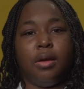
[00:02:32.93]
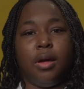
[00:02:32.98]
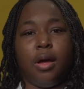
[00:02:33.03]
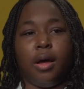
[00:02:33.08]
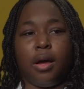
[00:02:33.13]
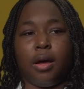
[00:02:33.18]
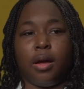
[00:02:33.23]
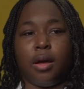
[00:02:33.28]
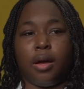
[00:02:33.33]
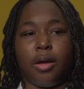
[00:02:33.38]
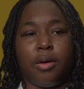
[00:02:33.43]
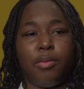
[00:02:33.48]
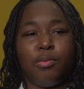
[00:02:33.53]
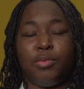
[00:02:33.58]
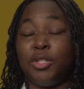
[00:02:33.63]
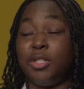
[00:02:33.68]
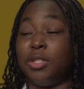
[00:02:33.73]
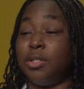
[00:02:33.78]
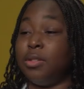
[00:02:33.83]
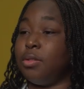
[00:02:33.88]

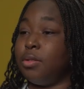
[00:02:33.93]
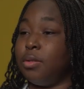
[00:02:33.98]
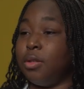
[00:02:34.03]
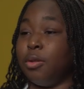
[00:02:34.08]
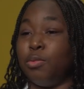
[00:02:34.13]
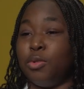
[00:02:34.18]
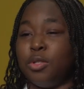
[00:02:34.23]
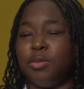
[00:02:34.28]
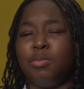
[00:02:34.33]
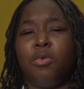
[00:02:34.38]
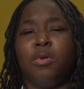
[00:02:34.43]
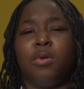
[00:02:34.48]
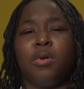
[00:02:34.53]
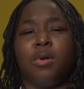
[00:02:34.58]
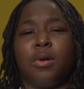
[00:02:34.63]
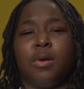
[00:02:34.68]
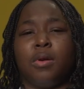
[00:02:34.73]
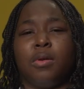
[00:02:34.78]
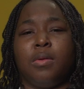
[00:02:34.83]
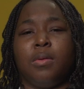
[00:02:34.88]
and it was
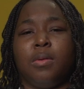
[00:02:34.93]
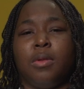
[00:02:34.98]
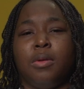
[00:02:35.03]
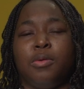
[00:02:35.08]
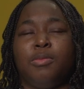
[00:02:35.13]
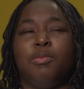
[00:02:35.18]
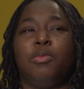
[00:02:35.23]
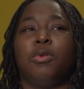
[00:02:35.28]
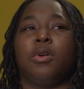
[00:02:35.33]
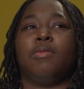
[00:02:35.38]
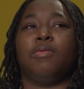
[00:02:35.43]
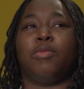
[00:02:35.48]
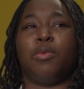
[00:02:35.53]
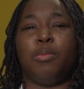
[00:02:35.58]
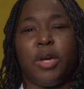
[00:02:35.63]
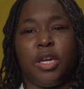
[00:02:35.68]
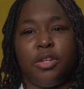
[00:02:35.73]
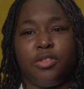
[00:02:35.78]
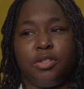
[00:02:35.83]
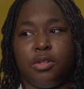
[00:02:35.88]
more
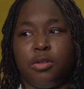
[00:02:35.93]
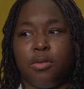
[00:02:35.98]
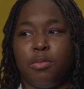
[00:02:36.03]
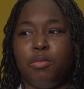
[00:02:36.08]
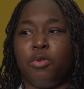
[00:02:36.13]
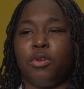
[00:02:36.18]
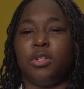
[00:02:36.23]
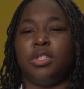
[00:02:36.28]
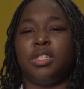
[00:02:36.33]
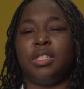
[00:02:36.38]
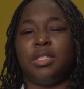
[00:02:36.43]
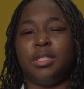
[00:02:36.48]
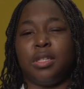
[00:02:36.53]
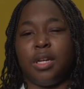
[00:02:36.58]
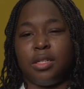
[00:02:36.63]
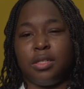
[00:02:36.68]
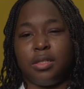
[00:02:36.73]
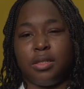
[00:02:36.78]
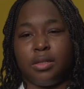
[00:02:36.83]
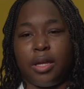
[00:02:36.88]
informational, more
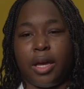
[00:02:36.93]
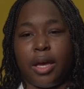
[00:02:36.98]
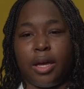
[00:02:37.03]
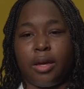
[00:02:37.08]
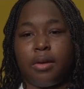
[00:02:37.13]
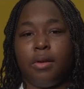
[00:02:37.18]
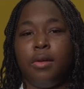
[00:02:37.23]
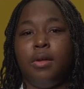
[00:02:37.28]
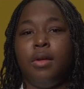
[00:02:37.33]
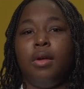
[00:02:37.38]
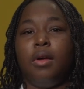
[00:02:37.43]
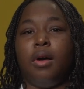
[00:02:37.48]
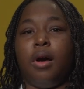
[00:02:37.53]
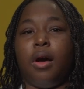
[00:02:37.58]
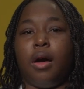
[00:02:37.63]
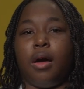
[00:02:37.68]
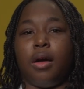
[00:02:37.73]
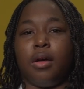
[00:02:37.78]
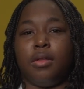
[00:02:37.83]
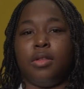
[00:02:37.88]
discussion like
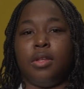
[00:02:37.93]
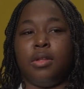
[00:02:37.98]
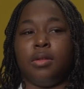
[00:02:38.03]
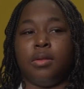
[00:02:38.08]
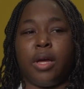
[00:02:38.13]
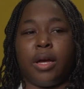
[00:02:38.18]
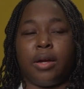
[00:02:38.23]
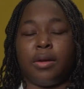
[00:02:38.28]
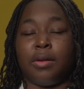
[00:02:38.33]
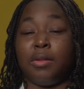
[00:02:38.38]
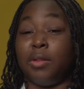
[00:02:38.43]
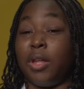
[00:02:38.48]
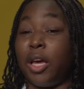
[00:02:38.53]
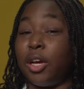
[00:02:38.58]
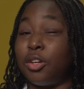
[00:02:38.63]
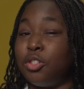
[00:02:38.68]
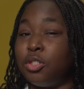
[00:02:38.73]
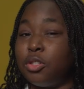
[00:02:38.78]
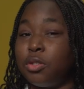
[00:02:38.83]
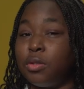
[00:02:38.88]
than like a
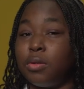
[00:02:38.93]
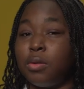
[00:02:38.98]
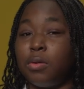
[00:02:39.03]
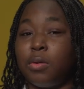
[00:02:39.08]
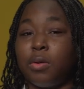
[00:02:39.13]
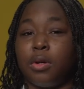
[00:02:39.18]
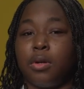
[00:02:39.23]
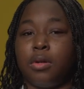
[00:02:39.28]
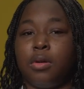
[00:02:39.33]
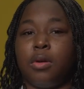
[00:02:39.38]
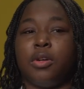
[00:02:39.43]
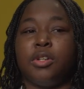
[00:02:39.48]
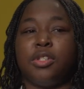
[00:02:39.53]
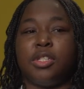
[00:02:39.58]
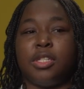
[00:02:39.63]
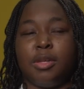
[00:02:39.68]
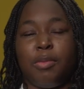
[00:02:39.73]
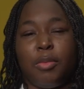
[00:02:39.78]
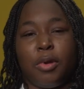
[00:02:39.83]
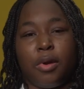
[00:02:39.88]
lecture or a
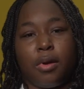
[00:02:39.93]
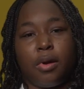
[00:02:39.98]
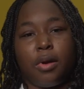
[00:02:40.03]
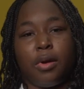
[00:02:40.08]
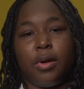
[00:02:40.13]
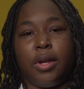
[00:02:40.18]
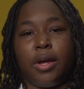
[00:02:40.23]
seminar.